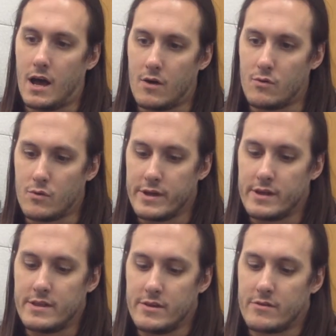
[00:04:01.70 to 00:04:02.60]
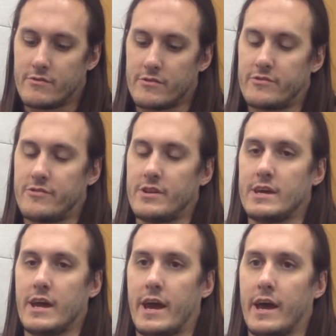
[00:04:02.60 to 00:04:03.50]
Well, we at the
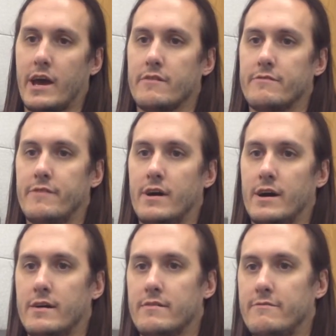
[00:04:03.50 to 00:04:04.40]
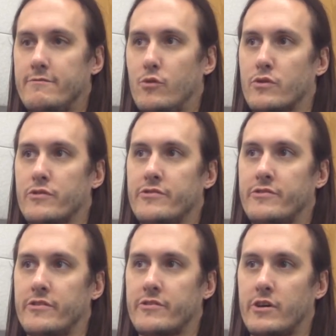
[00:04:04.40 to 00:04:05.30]
university have 4
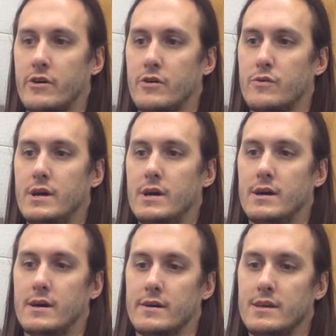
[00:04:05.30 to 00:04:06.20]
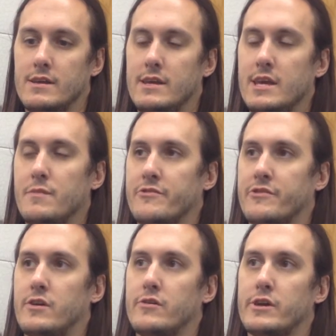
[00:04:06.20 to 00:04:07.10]
Cisco email
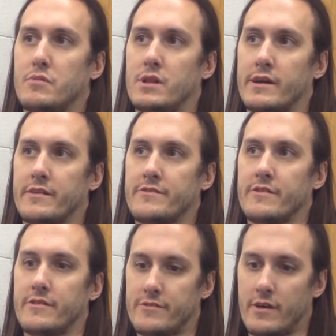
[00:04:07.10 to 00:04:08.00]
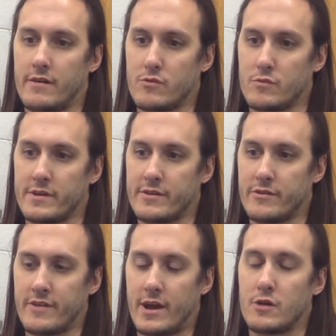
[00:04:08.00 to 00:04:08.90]
security appliances, formerly
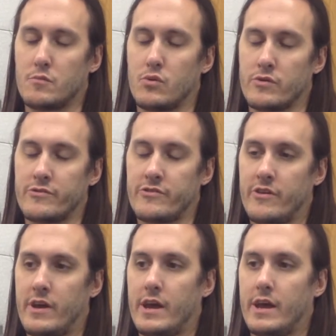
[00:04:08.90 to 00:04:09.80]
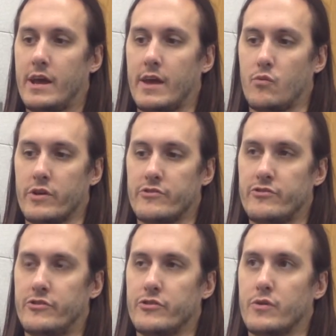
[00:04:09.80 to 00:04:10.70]
known as Iron Ports,
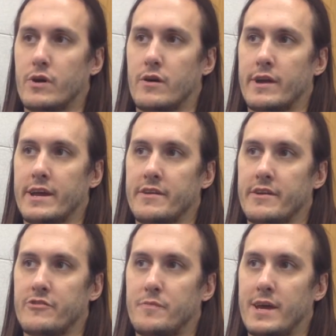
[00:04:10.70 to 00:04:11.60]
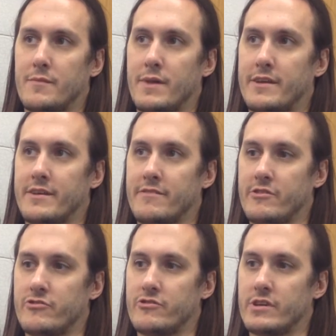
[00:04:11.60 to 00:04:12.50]
which do our anti-spam,
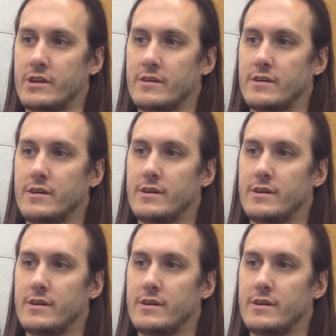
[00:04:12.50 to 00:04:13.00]
anti-phishing,